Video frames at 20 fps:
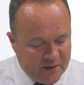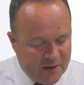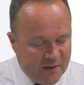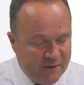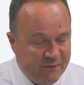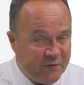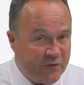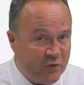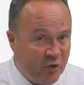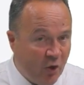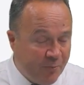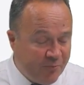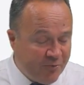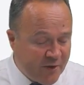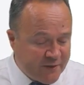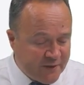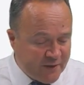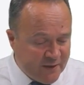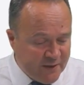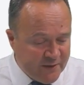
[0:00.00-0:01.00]
If it's an
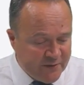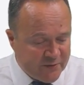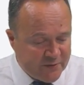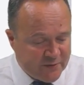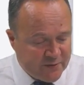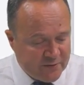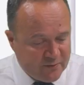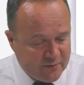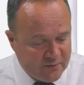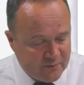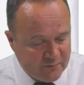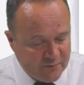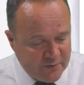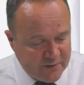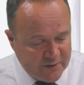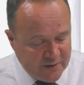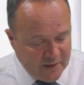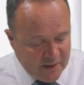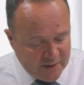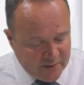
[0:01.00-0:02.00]
operating lease, we
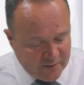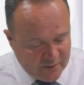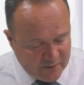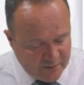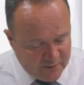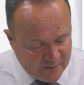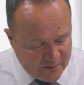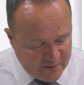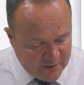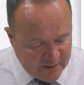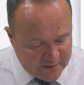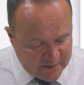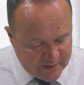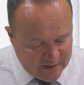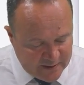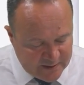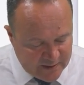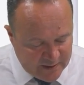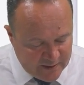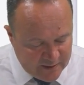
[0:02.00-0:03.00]
said that's
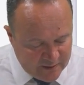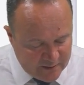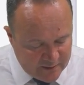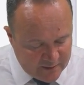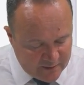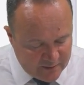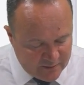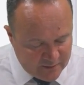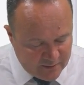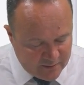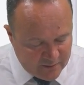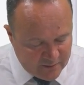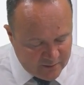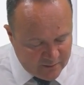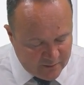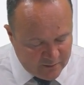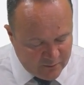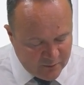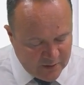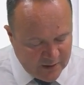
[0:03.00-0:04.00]
easy.
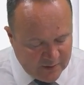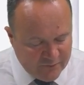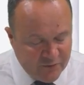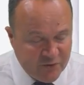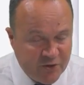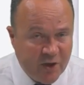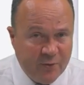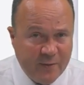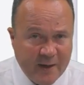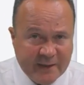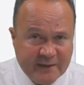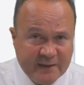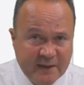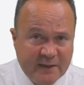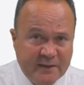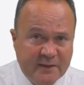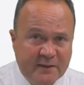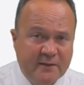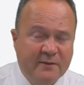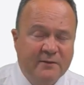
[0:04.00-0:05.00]
We'll have no
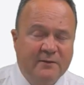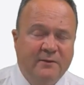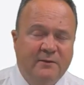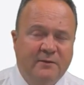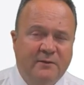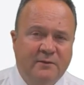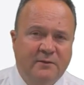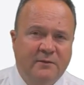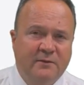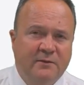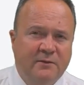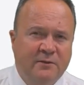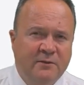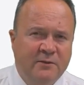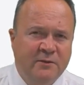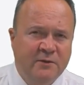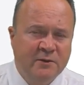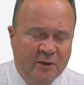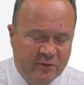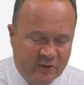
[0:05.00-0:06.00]
asset,
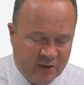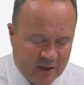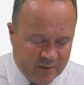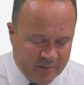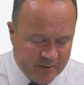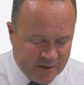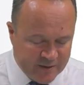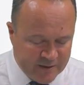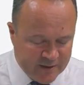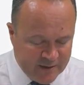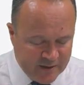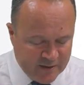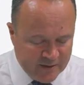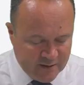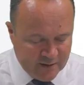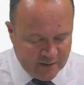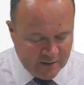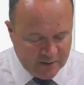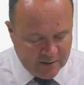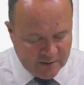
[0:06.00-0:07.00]
no liability,
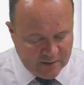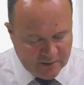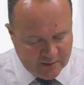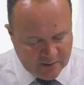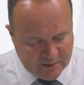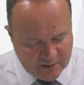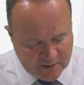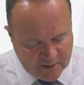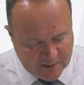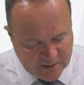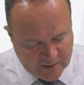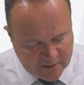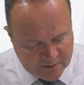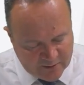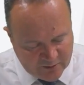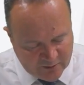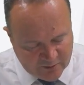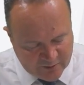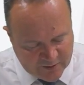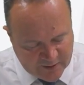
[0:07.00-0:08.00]
and
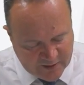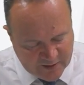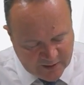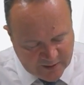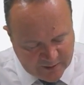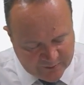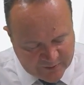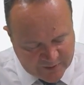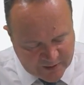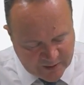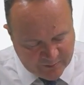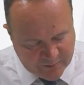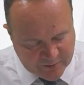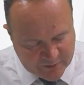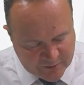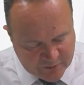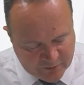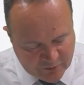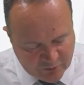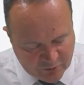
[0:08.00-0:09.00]
on the income
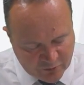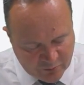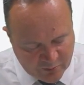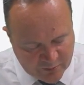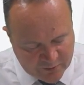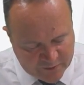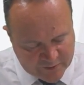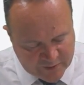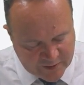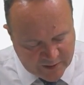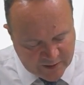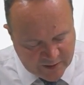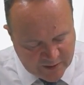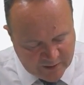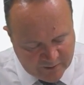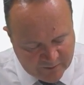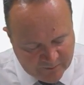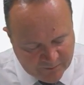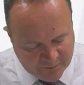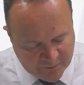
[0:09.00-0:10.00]
statement, all we'll
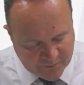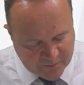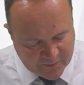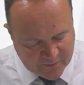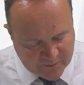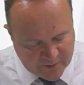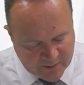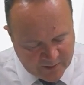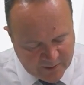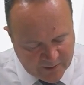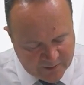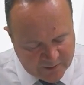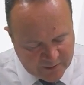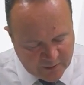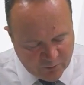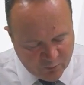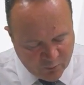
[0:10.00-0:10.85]
see is a